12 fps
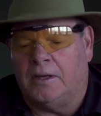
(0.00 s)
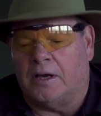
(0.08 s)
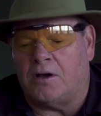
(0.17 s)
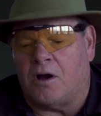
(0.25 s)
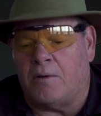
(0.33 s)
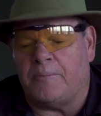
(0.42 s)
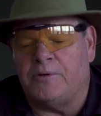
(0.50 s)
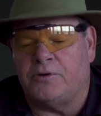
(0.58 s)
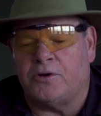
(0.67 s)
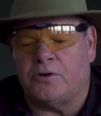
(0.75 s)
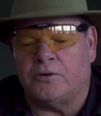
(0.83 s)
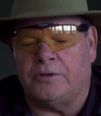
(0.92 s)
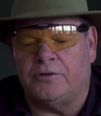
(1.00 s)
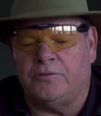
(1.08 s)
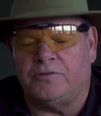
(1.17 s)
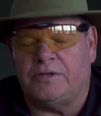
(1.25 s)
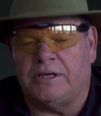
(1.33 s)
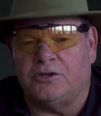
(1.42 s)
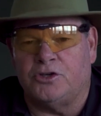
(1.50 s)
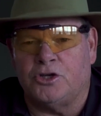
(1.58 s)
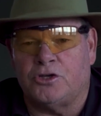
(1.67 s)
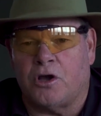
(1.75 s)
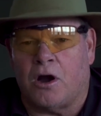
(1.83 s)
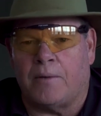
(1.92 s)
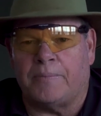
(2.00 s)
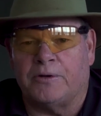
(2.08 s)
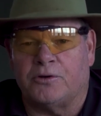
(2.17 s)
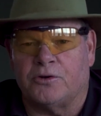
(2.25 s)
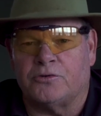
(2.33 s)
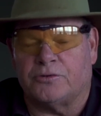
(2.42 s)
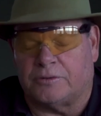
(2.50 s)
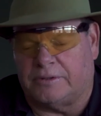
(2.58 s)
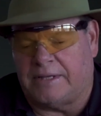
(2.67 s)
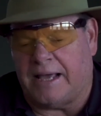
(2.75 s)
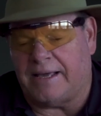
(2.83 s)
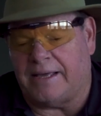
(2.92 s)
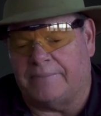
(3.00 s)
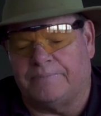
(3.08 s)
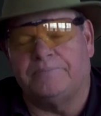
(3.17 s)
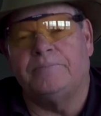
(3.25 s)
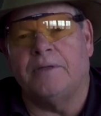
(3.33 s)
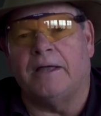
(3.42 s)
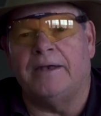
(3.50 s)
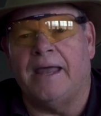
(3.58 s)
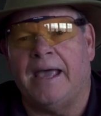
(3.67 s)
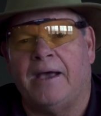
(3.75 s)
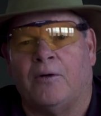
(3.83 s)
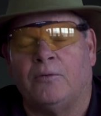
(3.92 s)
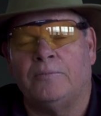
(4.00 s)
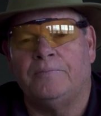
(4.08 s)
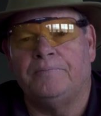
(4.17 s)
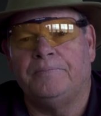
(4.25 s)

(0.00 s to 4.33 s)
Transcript: A carpenter, you've seen good carpenters take a nail